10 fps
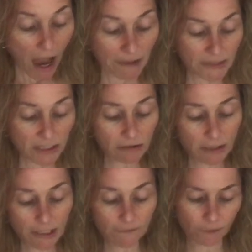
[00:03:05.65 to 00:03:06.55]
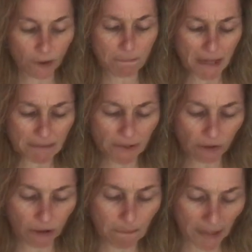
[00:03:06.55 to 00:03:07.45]
I'm still looking for a baby
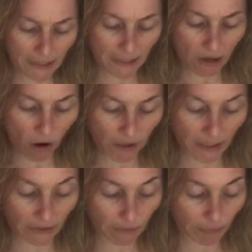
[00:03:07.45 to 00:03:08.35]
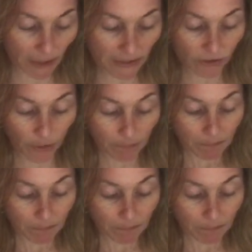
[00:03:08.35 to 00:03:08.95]
girl pink cardigan or blazer.